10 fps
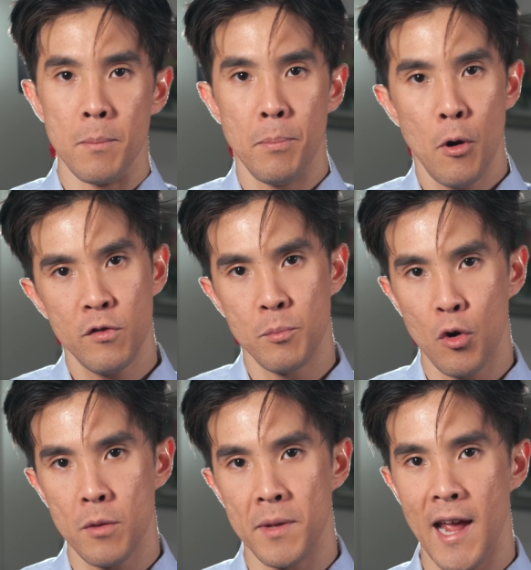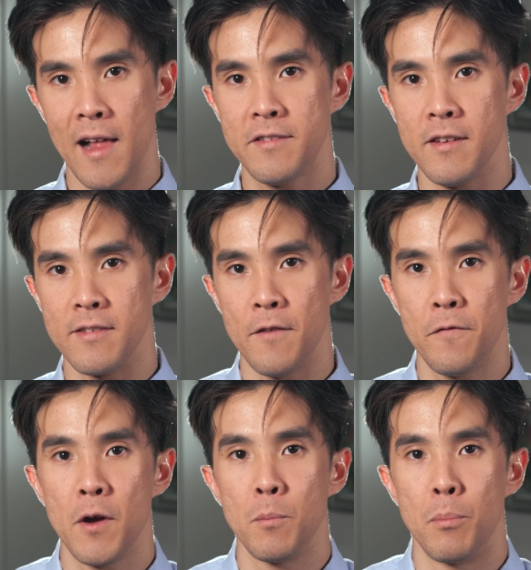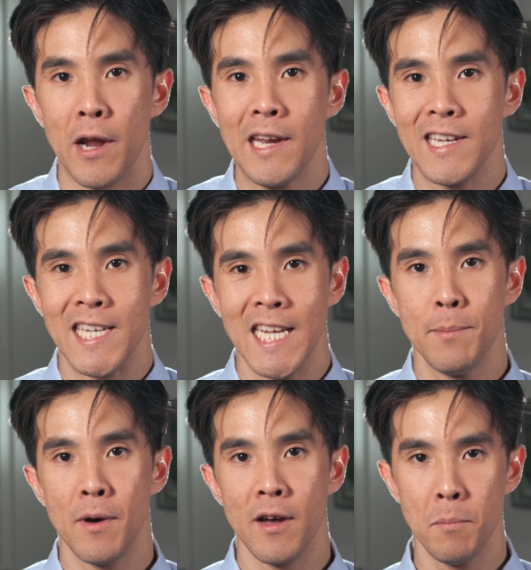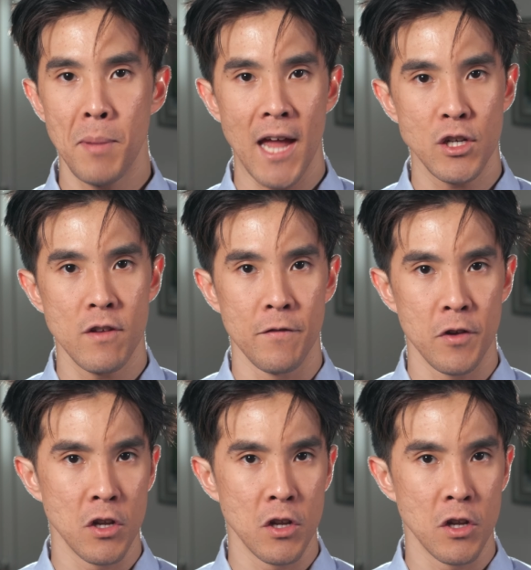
in post-mortem analyses that found brain edema and patches of